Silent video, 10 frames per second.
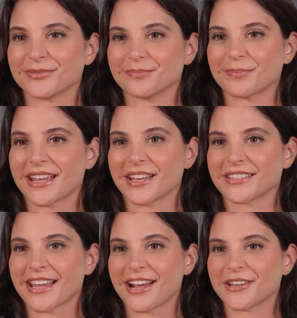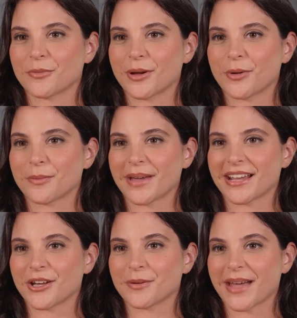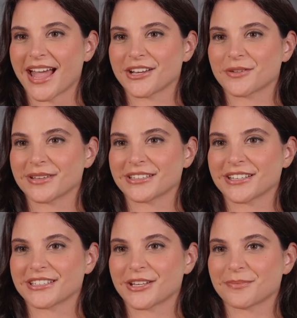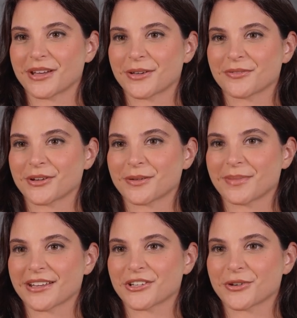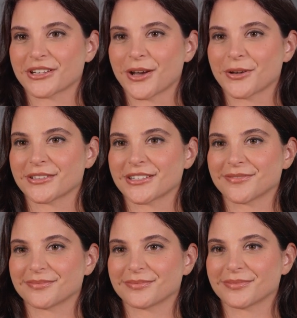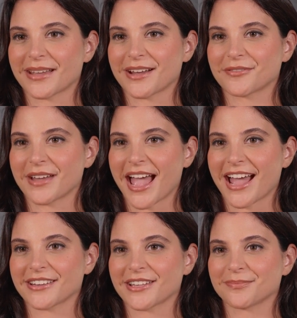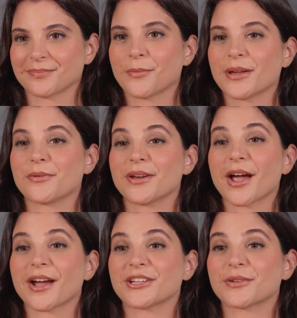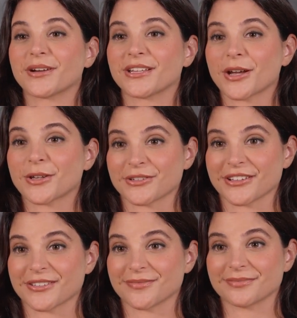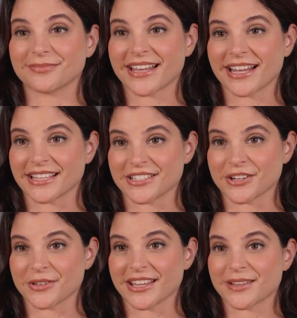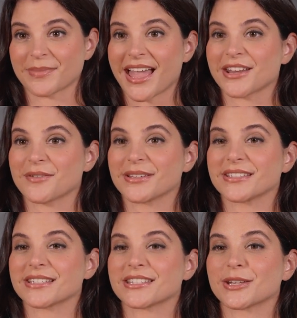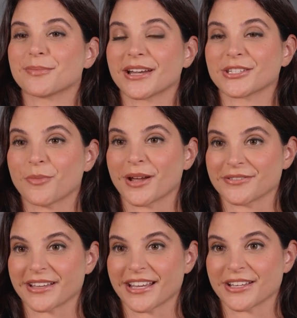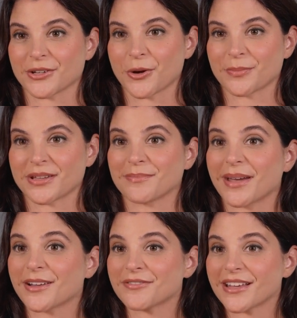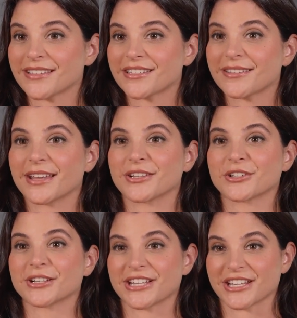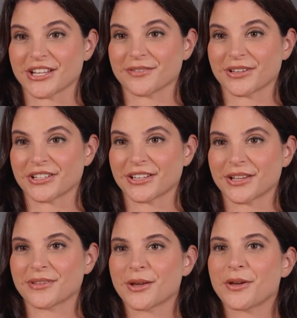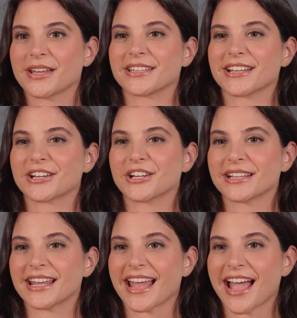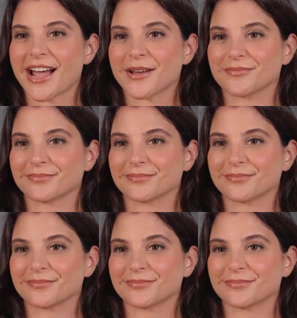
Because that's what will make your management system deliver the best results. In fact, with regard to results, the integrated management system is one of the enormous benefits that a strategic vision of the organization can have.